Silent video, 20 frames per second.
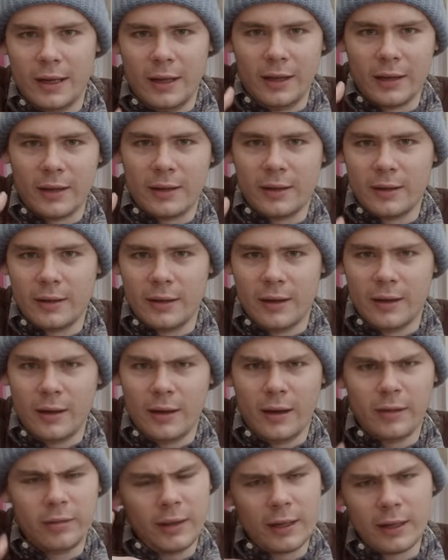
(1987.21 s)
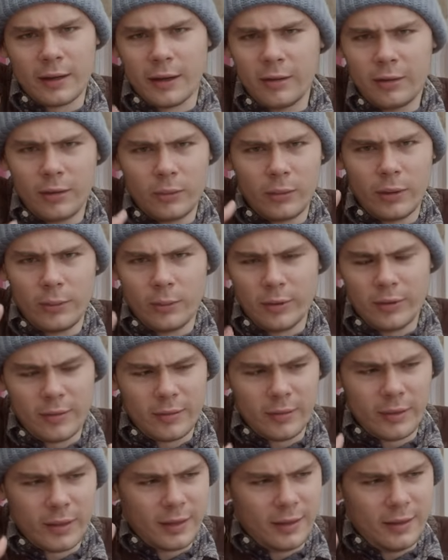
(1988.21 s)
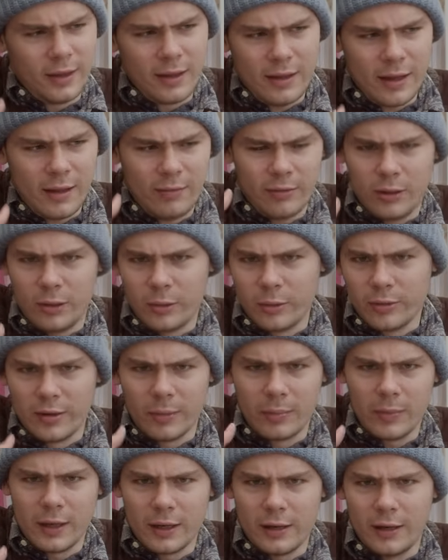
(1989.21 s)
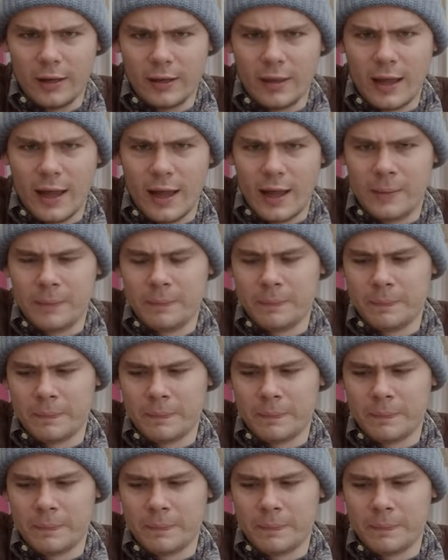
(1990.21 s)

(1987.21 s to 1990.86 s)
like I think I thought it was the devil or something like that.